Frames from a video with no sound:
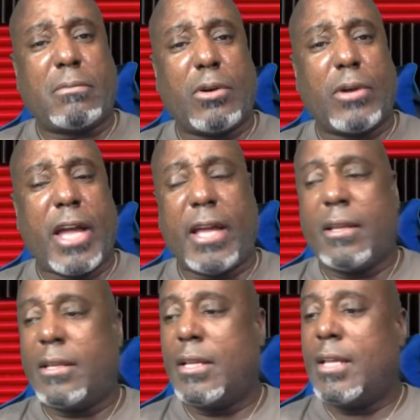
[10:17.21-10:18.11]
Okay.
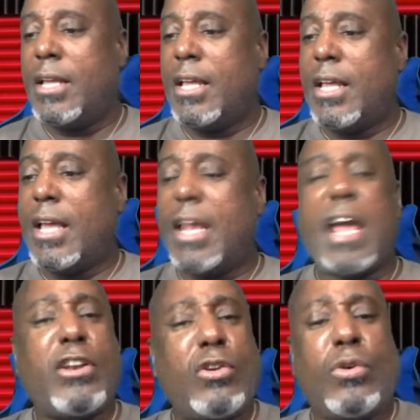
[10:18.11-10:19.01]
And
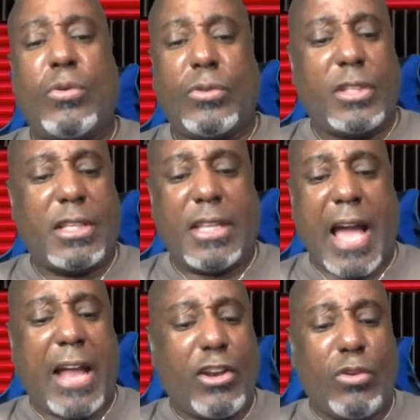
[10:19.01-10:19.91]
I knew that